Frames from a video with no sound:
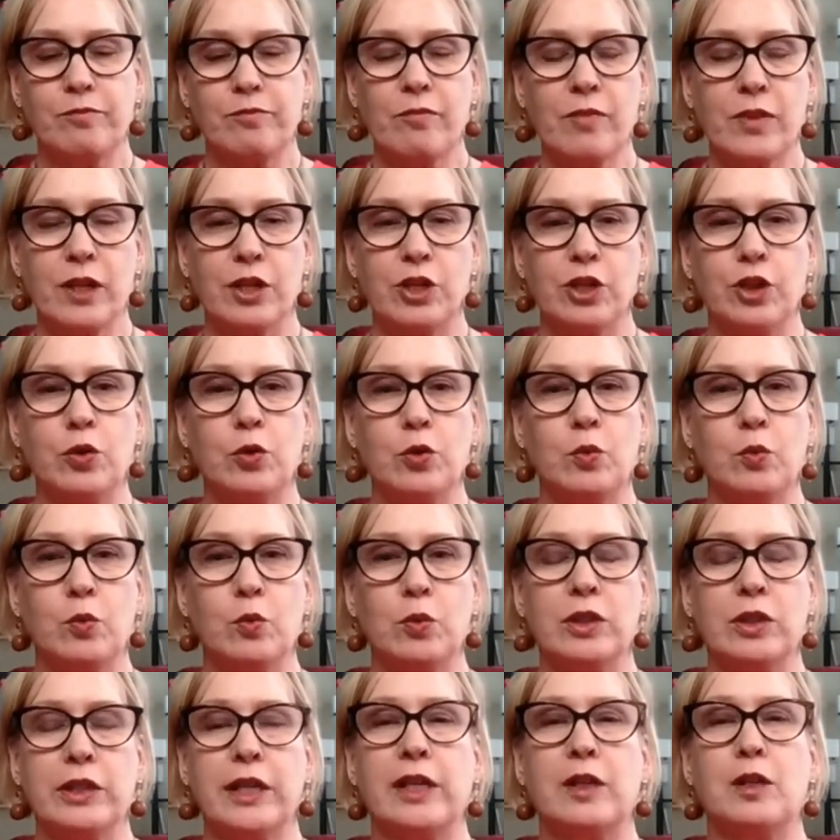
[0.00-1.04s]
you
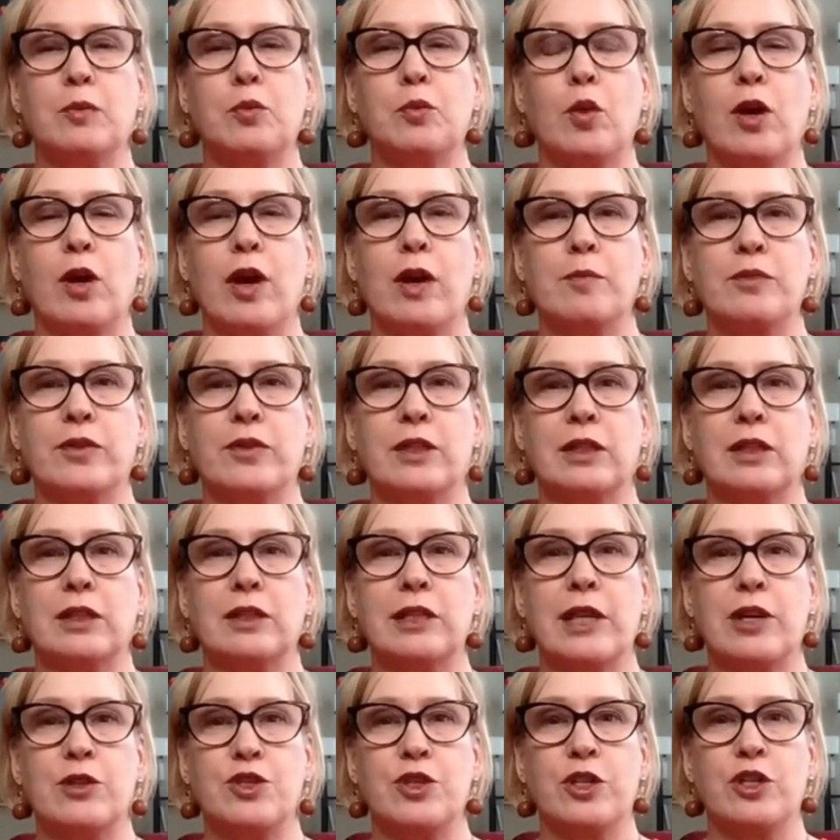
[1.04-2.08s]
will get a prompt that
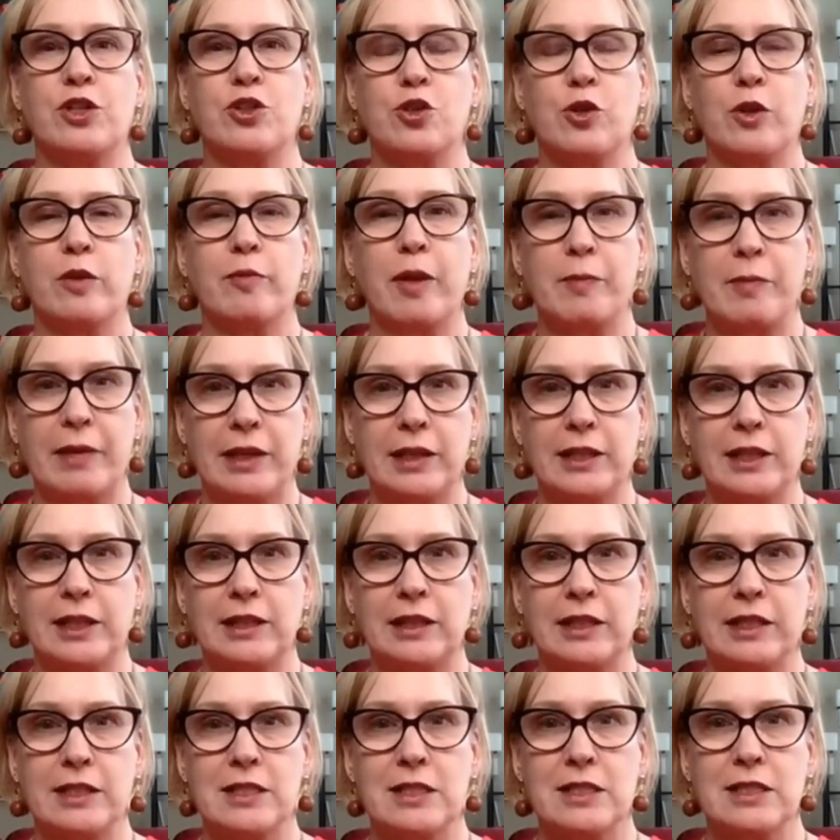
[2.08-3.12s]
allows you to join my mailing
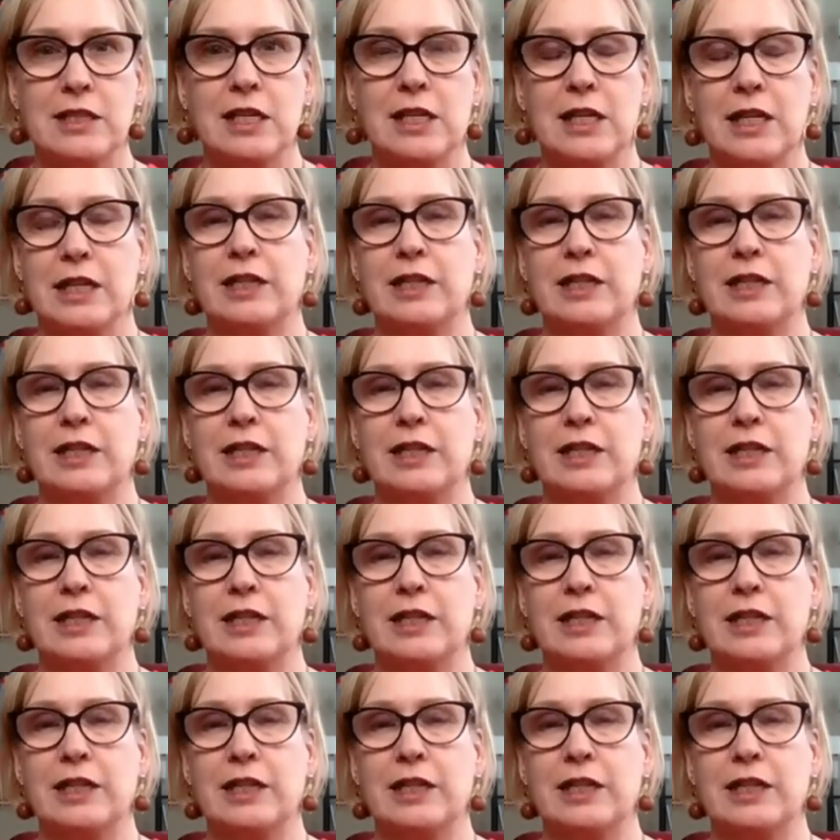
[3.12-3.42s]
list.